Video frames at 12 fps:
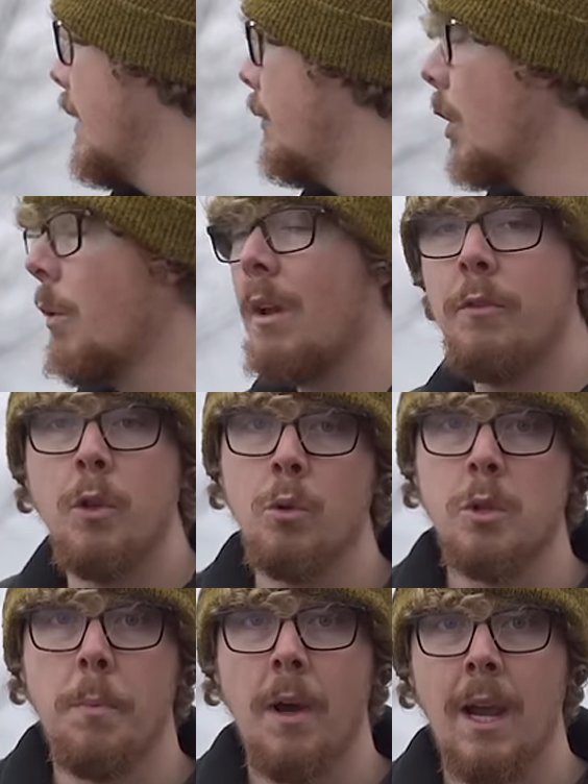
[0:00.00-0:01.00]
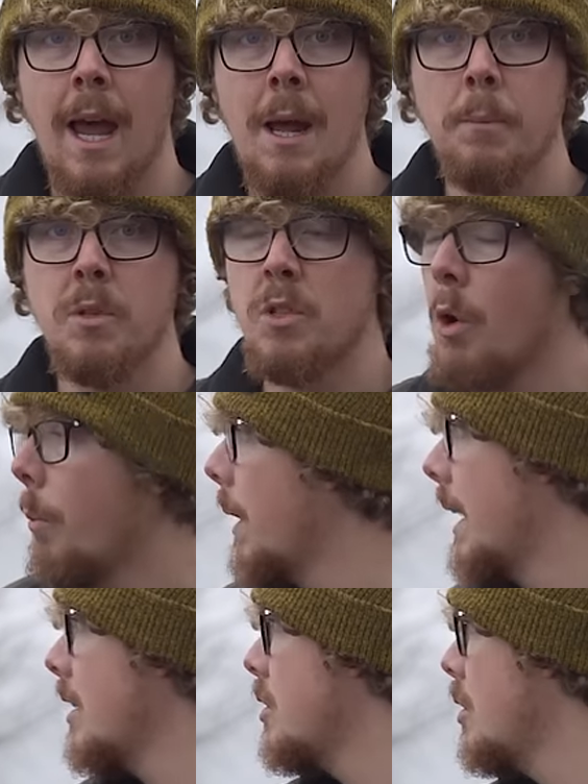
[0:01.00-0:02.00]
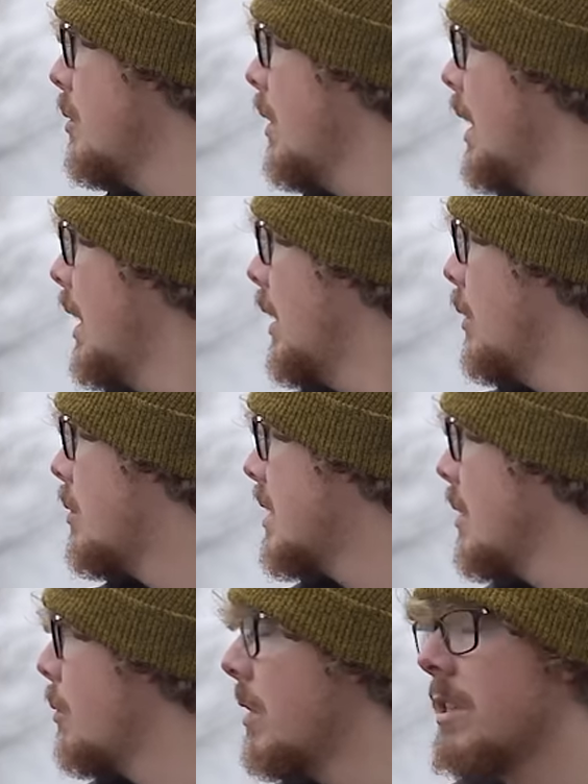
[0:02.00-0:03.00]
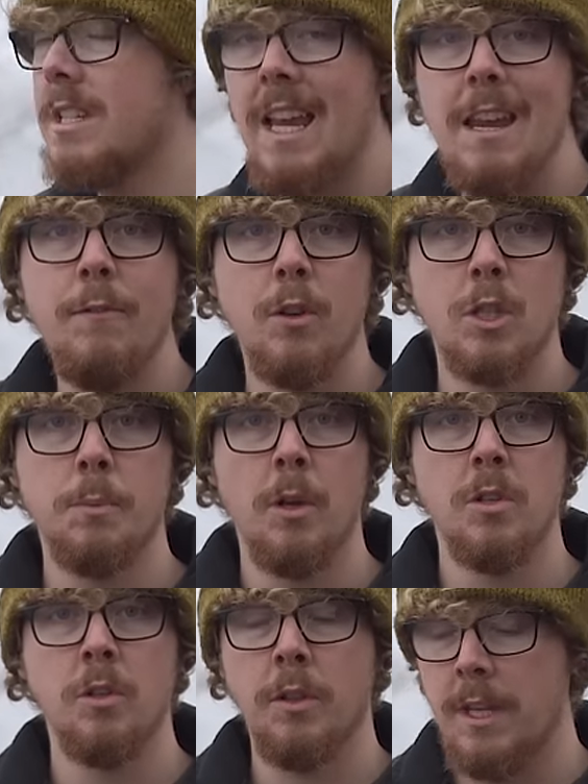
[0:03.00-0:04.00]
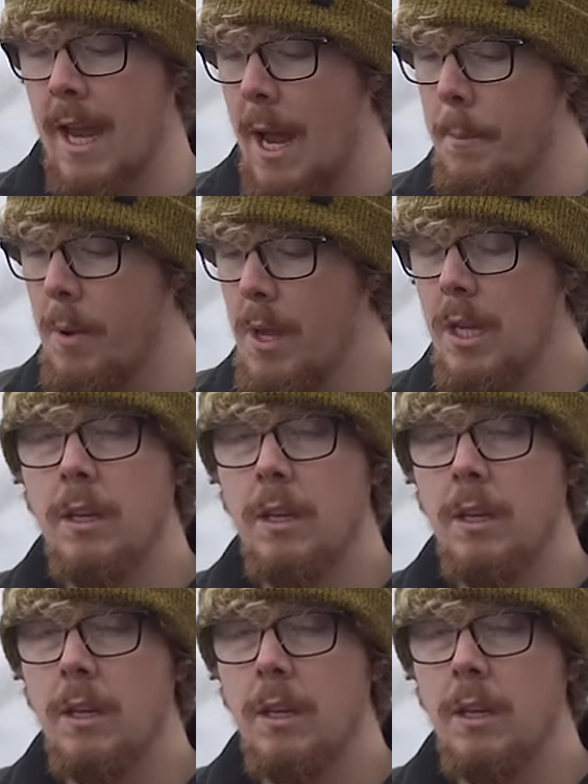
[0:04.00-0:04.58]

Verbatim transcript: If you don't have the autopilot app, it's not a big issue. You still can save your spots on the app.